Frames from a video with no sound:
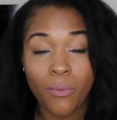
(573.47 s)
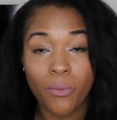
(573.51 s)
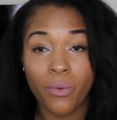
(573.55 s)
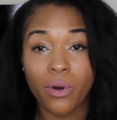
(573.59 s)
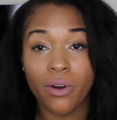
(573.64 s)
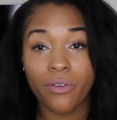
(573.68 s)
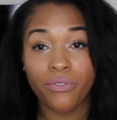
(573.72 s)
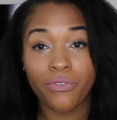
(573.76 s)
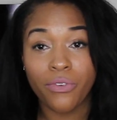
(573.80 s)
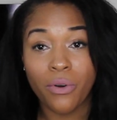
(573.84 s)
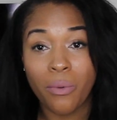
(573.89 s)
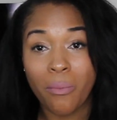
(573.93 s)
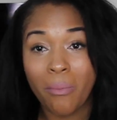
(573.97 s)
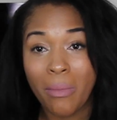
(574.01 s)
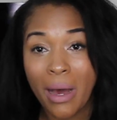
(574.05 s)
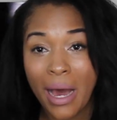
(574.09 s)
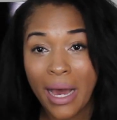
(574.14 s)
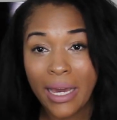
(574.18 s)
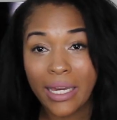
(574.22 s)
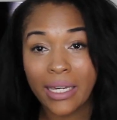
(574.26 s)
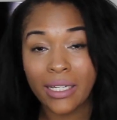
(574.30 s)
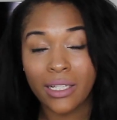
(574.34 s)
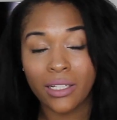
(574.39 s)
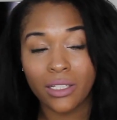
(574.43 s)
Well, for
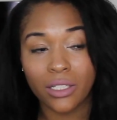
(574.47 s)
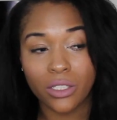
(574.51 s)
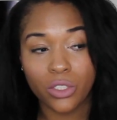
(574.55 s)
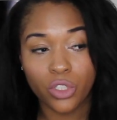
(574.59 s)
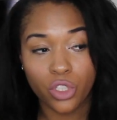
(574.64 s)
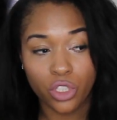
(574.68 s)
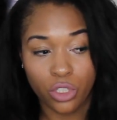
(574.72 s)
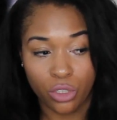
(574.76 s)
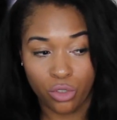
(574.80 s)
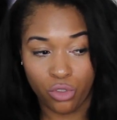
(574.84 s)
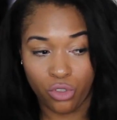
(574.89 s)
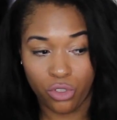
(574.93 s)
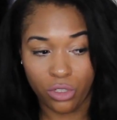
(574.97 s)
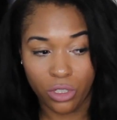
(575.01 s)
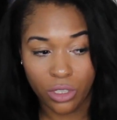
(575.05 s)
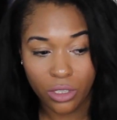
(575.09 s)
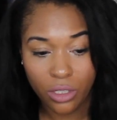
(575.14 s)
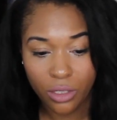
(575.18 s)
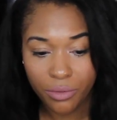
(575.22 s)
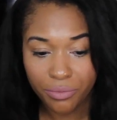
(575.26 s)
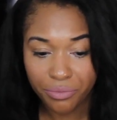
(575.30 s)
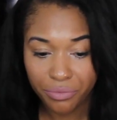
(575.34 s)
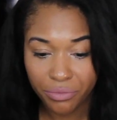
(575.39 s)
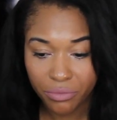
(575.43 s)
my
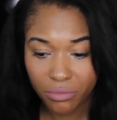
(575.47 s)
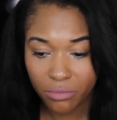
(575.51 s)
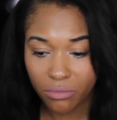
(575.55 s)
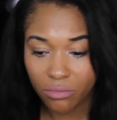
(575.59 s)
children,